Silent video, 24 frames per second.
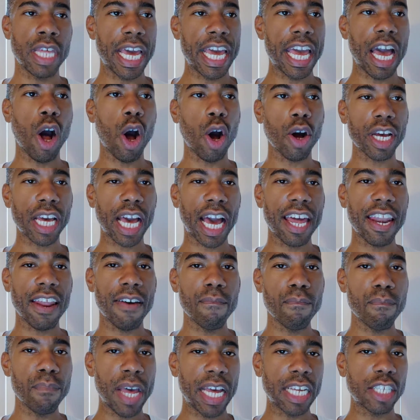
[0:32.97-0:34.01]
they all
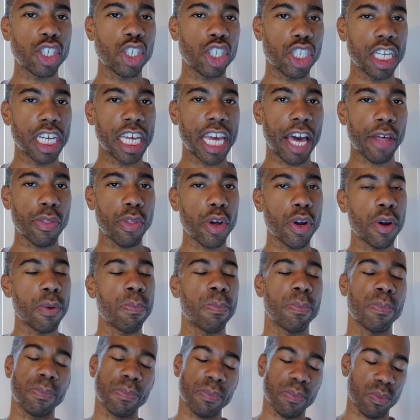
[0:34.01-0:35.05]
kind of mesh
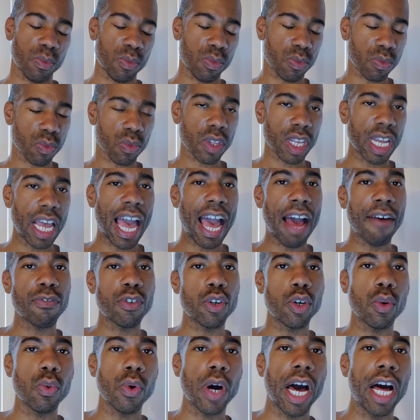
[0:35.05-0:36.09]
together
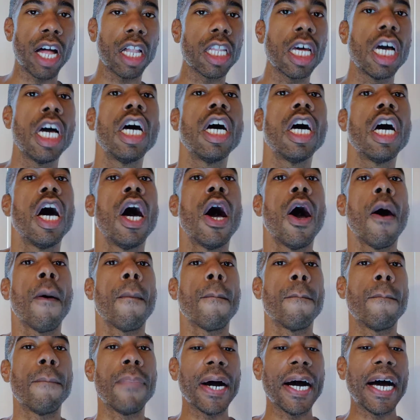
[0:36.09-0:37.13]
after a while.
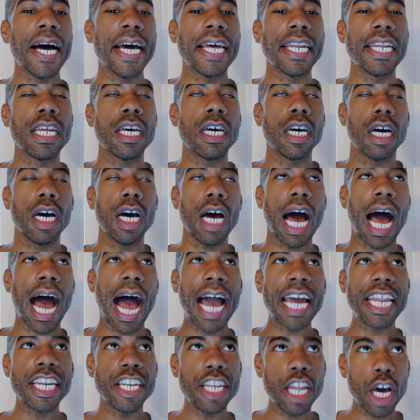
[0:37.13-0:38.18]
But
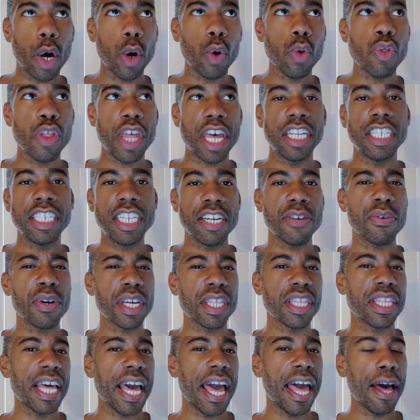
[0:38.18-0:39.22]
I know that
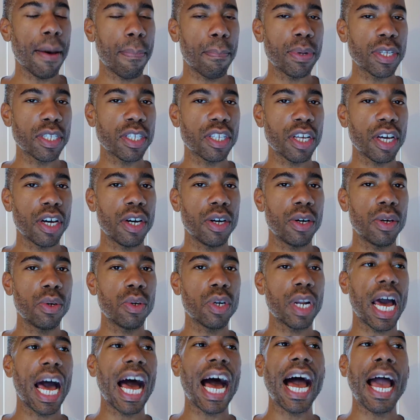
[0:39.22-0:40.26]
during the
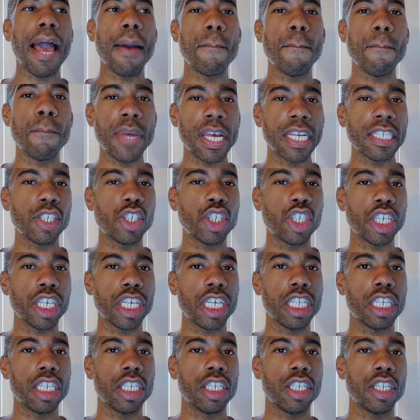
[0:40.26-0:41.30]
episode, I
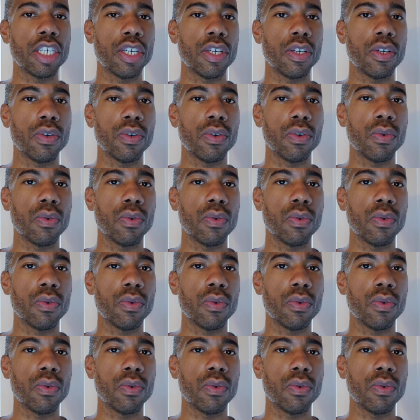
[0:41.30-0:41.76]
mentioned